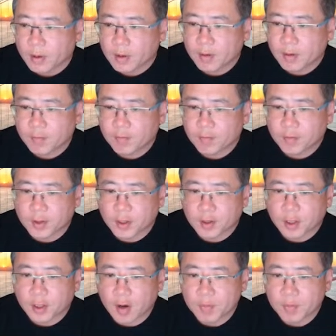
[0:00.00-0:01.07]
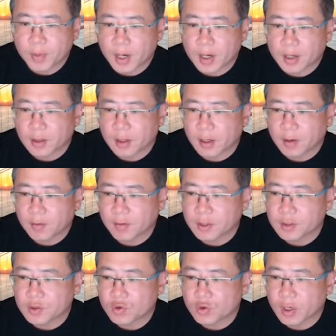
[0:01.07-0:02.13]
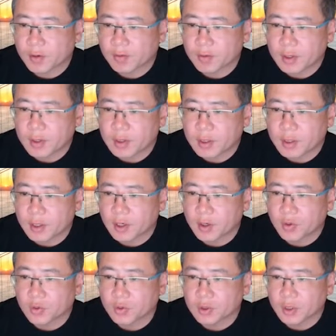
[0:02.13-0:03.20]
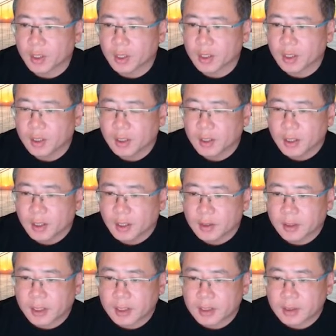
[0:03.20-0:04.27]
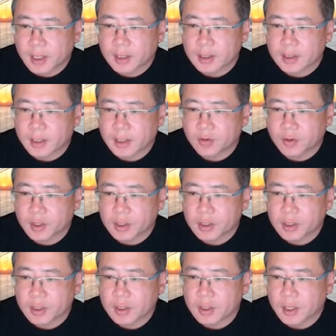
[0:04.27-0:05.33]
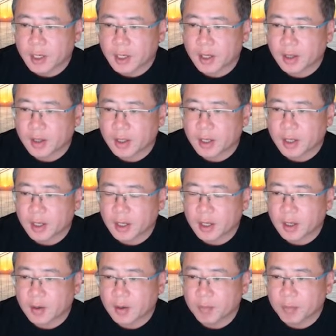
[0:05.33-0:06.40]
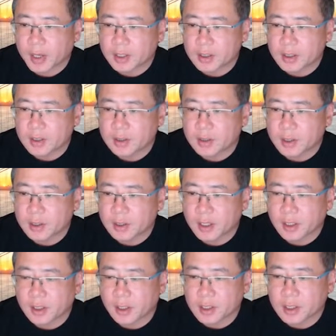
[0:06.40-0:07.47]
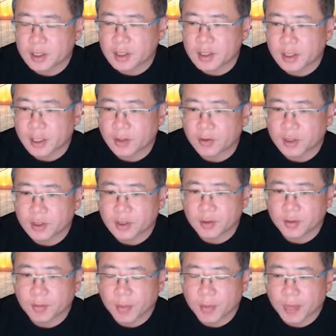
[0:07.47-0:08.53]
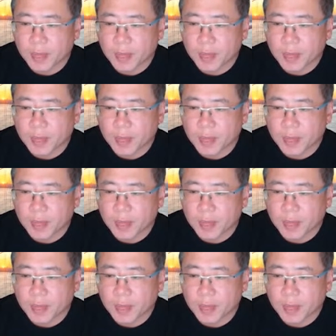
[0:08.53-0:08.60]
The top part of this driver includes a data set generation and batch insertion and deletion generation.